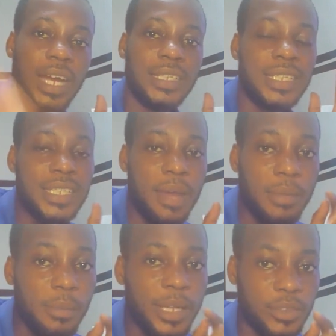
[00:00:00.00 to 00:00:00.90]
I didn't know I
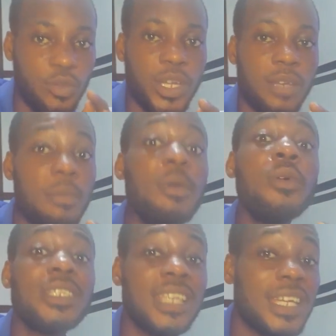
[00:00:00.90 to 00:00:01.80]
made bet for you. Remember
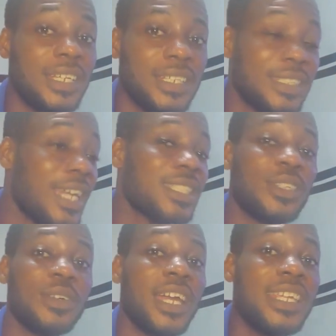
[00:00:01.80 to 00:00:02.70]
when you say, site,
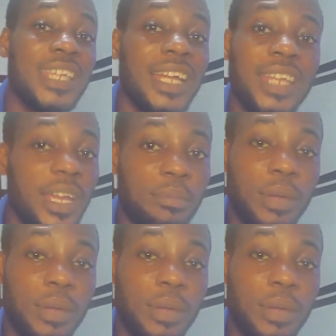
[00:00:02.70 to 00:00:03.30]
you know, and yonder